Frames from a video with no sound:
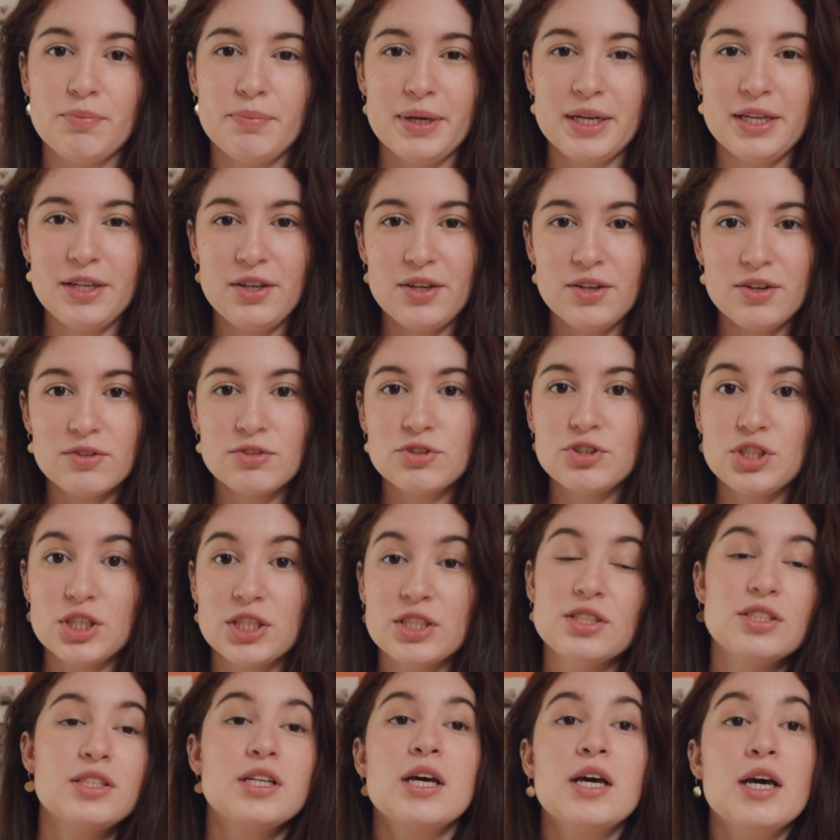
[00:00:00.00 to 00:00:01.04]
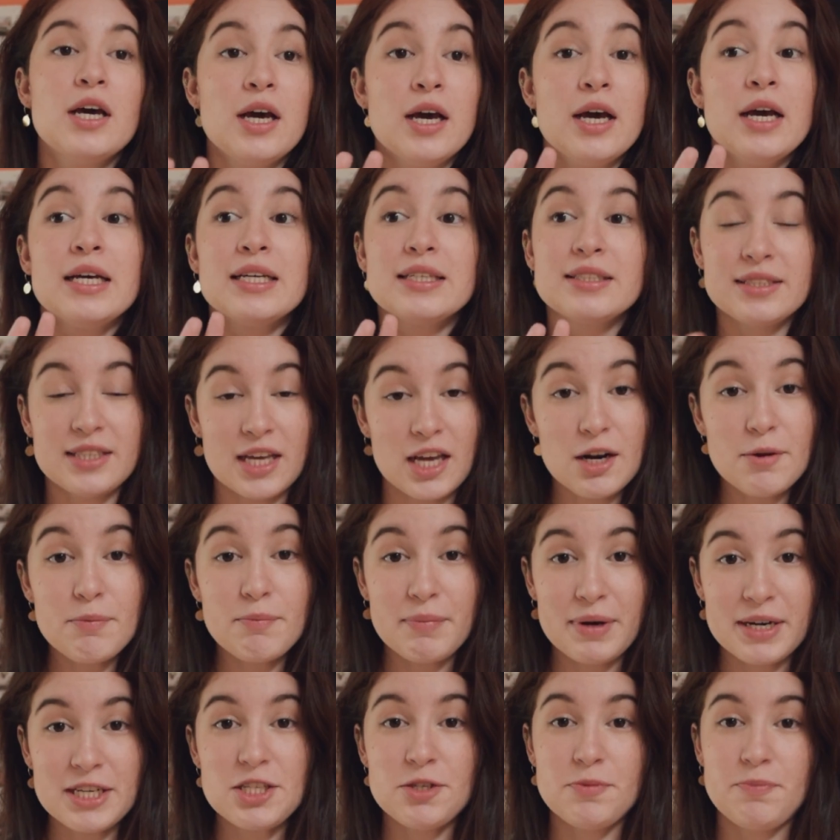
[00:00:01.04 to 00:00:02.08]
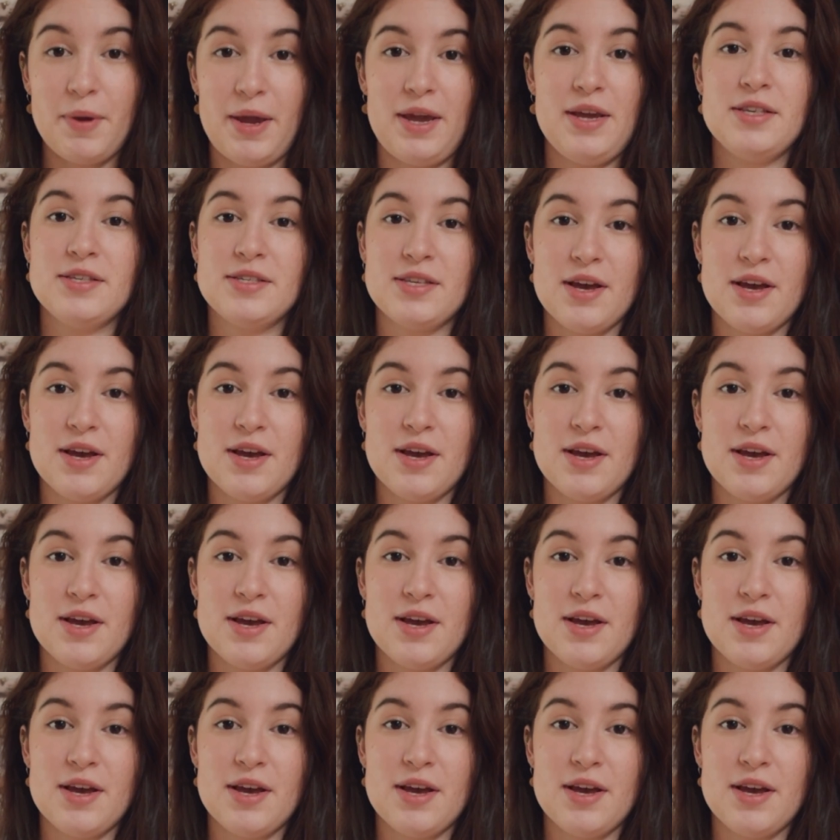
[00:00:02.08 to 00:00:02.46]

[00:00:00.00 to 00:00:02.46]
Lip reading: bit, you know, just set up my space.